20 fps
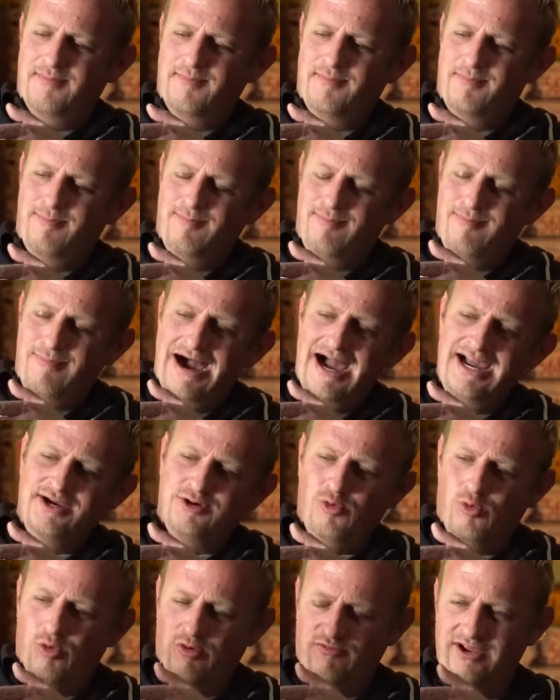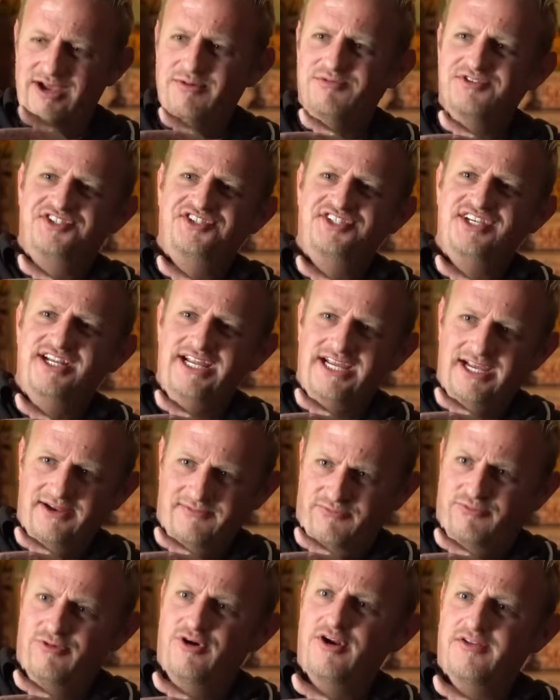my Corvette was sitting in
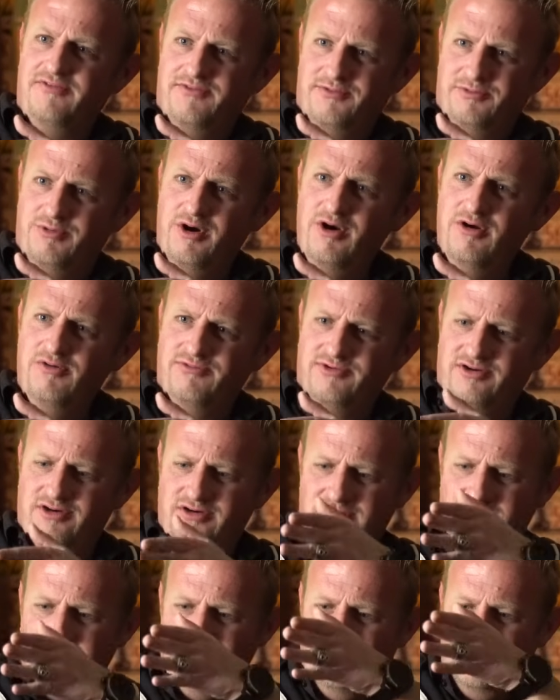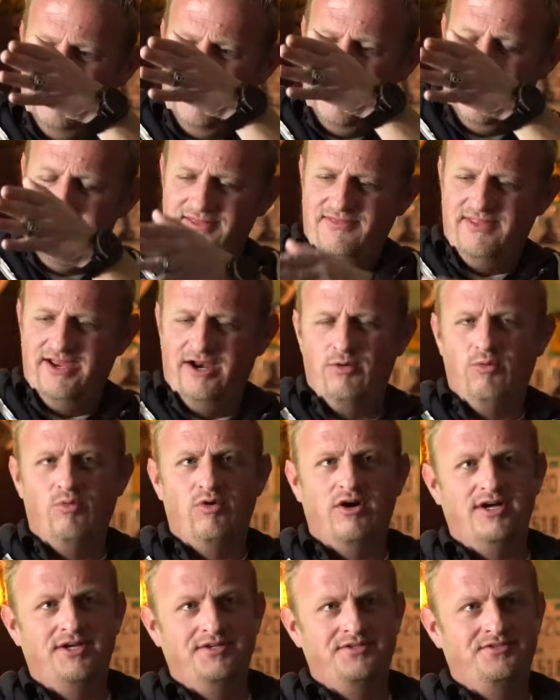front of the Rover, and there
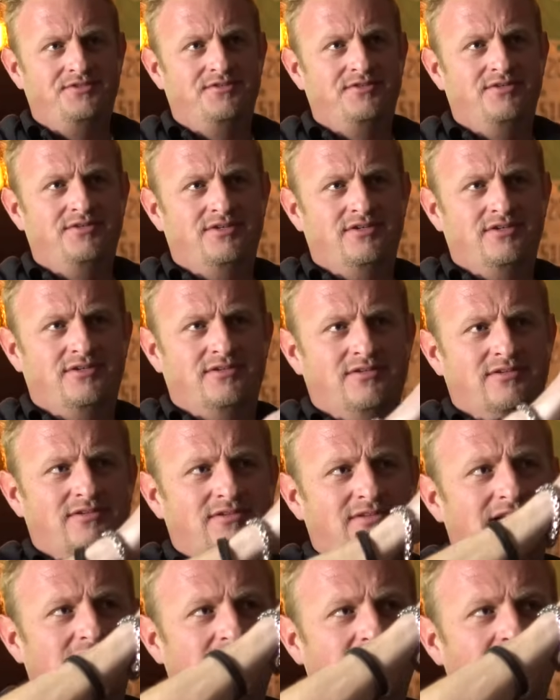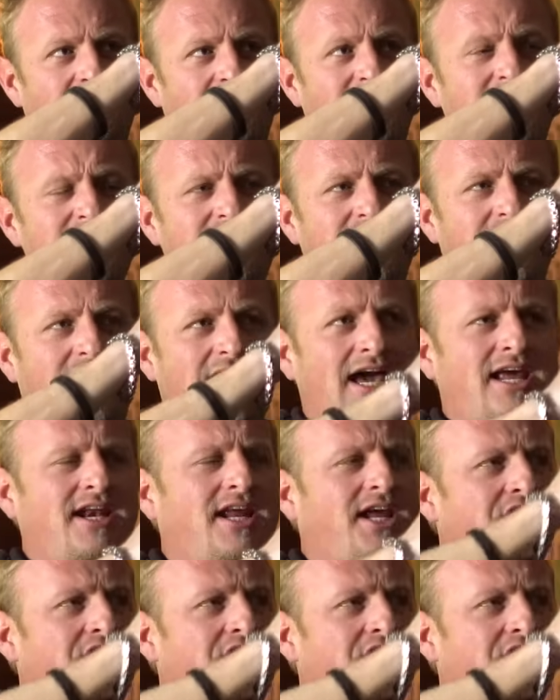was like a little incline,